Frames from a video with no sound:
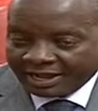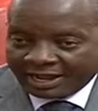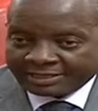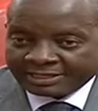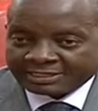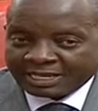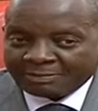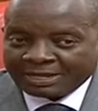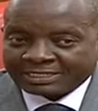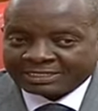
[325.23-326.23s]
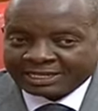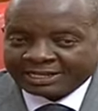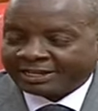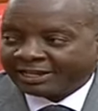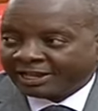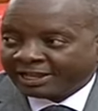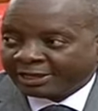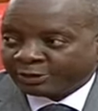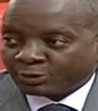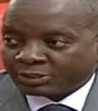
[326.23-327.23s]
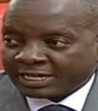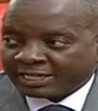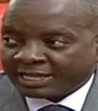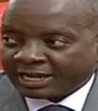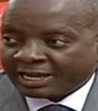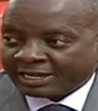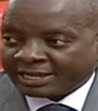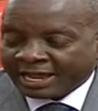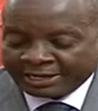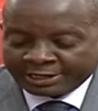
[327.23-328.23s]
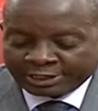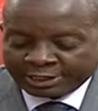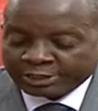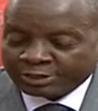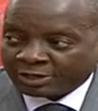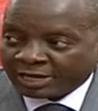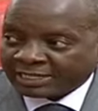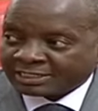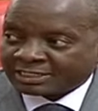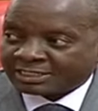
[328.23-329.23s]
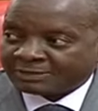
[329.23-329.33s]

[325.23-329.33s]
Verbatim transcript: And this, I must say, it was either done in ignorance